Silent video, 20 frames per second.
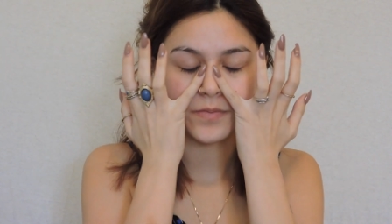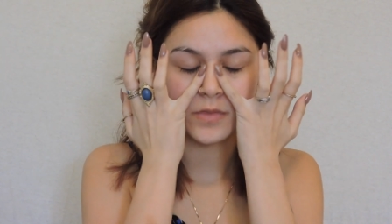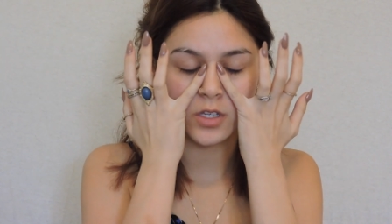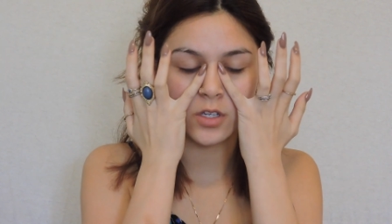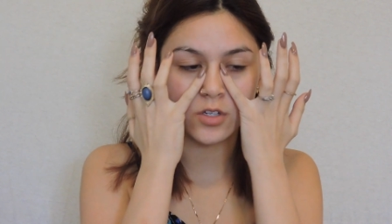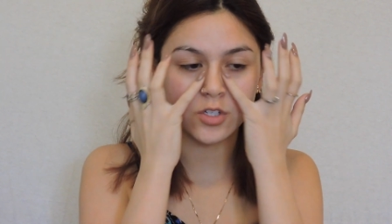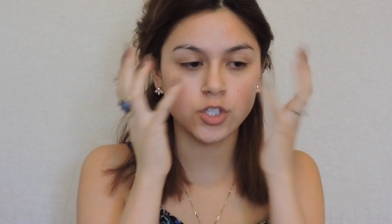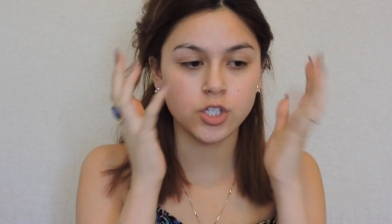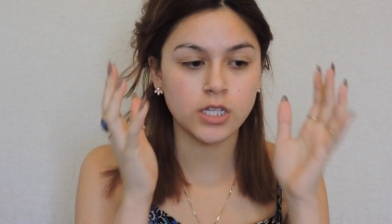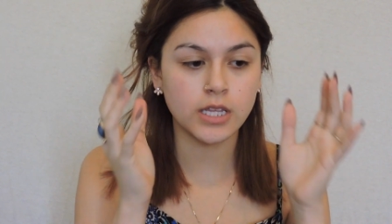
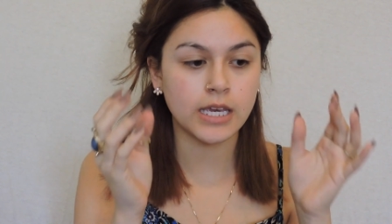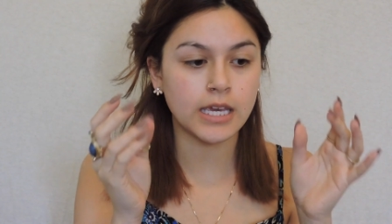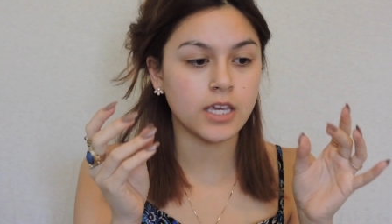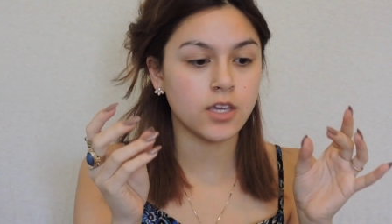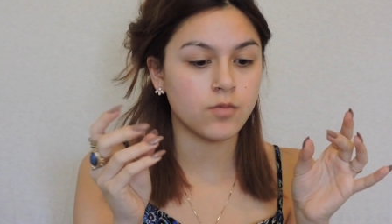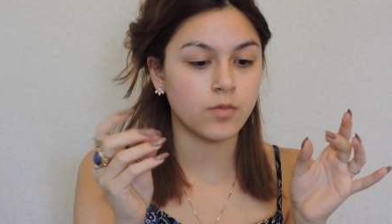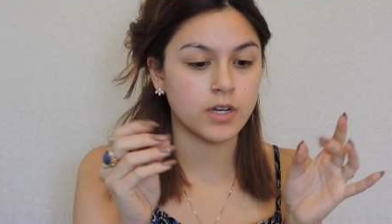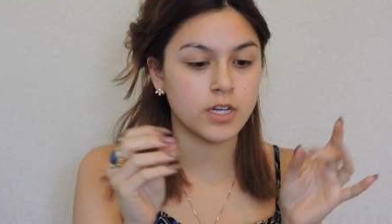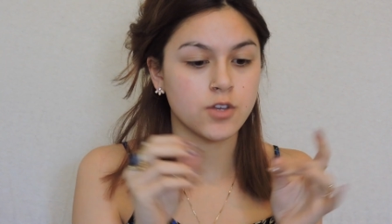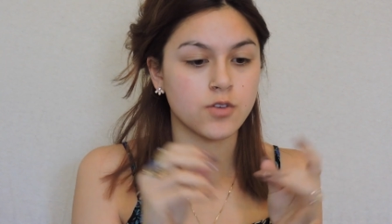
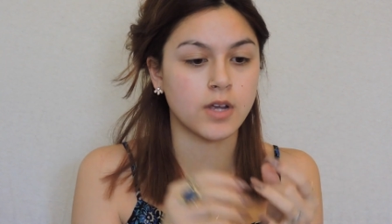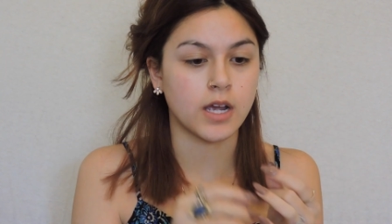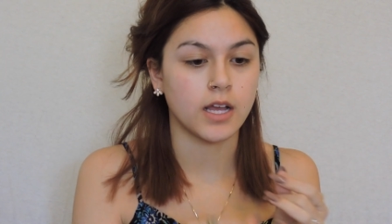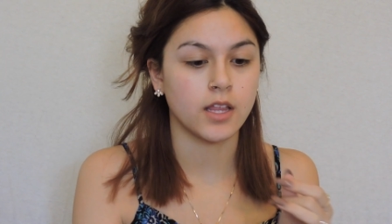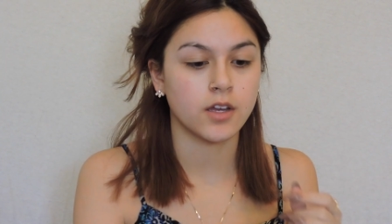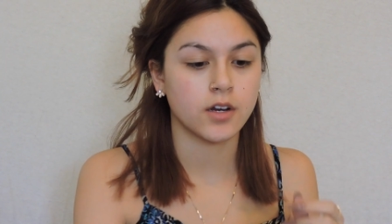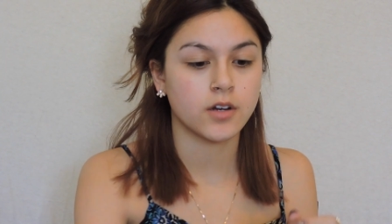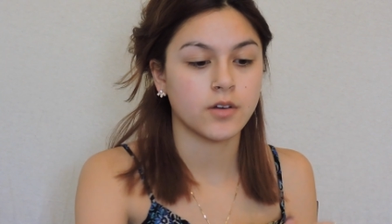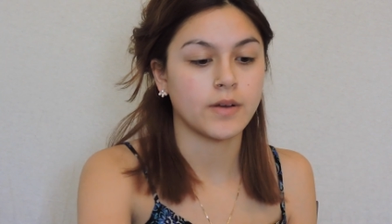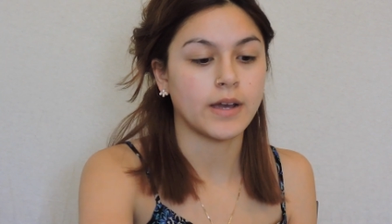Usually when you
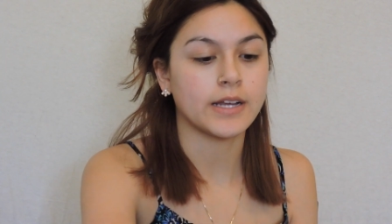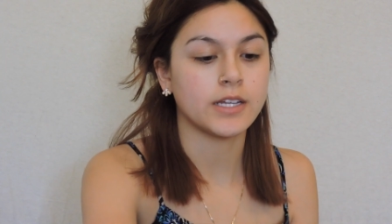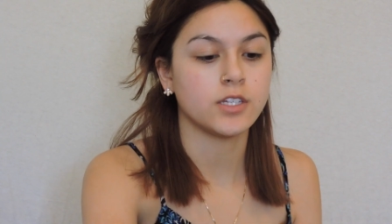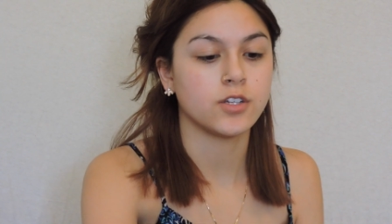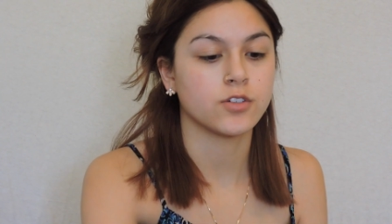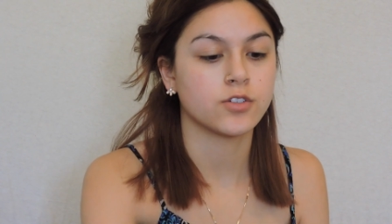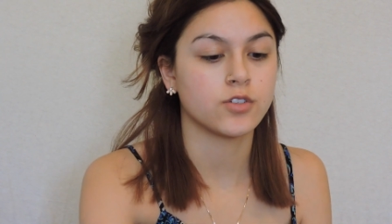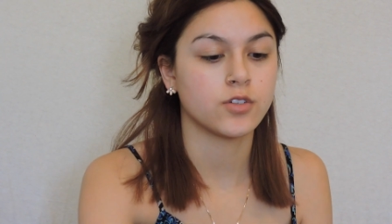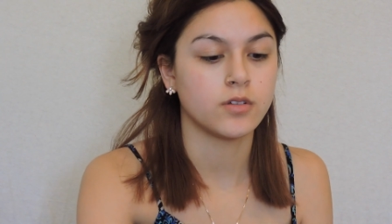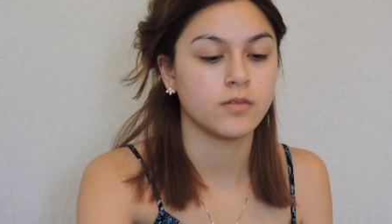color correct
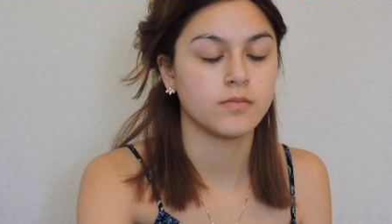your...